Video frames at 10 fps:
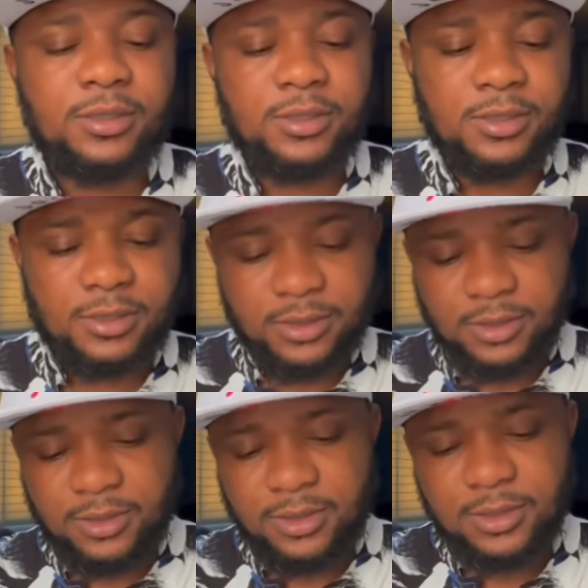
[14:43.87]

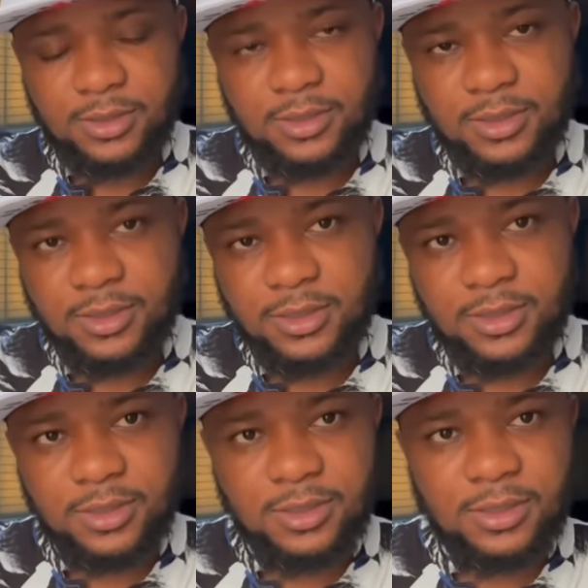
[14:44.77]

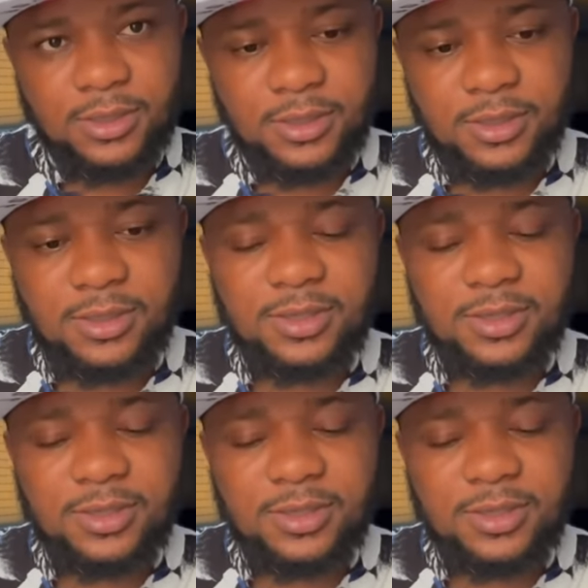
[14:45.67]
Nobody speaks.